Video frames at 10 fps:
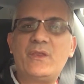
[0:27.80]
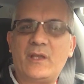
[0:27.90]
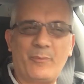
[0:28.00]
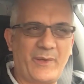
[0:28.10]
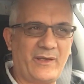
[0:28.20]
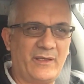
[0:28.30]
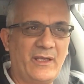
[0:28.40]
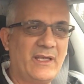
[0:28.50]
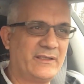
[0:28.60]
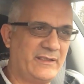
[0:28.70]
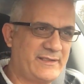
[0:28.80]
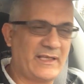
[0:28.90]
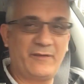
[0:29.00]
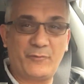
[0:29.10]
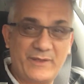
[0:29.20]
comparing the Nissan
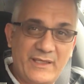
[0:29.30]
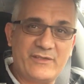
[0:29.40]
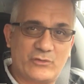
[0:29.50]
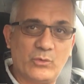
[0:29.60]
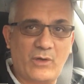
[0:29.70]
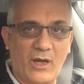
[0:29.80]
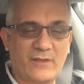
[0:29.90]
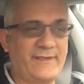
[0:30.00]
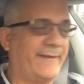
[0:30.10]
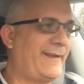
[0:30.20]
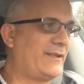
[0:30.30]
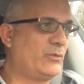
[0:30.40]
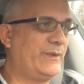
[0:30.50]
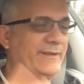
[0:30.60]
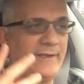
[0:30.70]
Leaf with these two cars and not
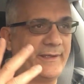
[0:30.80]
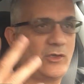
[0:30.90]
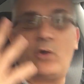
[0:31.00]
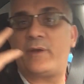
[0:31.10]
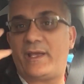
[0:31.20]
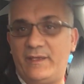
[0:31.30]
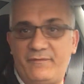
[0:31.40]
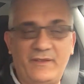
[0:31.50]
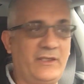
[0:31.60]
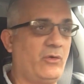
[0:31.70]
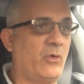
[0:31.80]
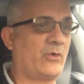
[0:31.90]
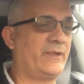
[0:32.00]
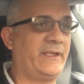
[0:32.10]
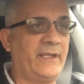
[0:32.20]
with the Kona EV
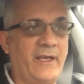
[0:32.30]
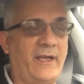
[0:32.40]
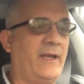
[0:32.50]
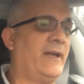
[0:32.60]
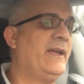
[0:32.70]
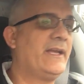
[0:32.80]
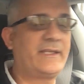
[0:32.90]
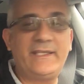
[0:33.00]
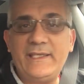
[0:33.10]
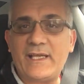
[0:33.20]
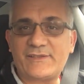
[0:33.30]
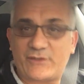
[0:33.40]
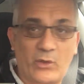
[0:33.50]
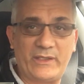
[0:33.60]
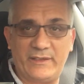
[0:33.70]
or the Kia
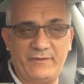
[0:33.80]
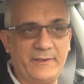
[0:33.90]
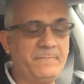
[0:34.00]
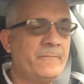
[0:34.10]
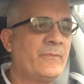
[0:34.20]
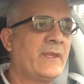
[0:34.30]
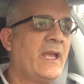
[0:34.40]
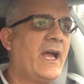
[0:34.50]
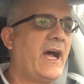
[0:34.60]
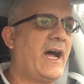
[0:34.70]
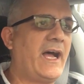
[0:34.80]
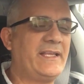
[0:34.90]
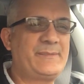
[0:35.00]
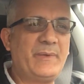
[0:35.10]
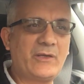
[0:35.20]
Soul EV
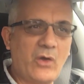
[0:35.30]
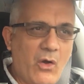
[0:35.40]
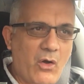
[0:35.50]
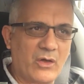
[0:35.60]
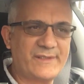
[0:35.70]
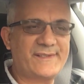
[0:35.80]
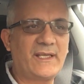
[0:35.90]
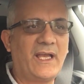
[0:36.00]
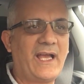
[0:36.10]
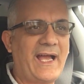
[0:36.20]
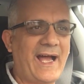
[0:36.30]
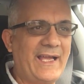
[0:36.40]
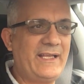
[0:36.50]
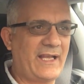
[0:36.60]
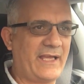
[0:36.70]
is because
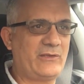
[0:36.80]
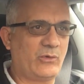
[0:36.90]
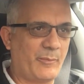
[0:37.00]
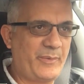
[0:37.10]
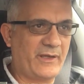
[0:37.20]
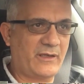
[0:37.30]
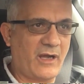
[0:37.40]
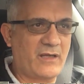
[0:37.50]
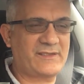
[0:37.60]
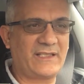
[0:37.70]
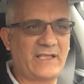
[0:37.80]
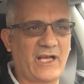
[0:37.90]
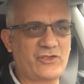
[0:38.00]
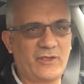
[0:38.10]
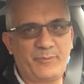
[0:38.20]
I like to compare cars that
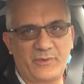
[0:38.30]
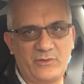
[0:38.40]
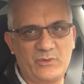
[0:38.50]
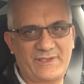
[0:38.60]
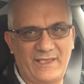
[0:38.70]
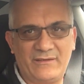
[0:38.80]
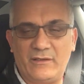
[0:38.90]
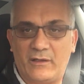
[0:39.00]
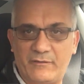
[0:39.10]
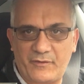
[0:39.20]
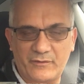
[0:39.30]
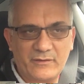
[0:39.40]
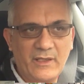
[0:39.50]
actually produced and delivered.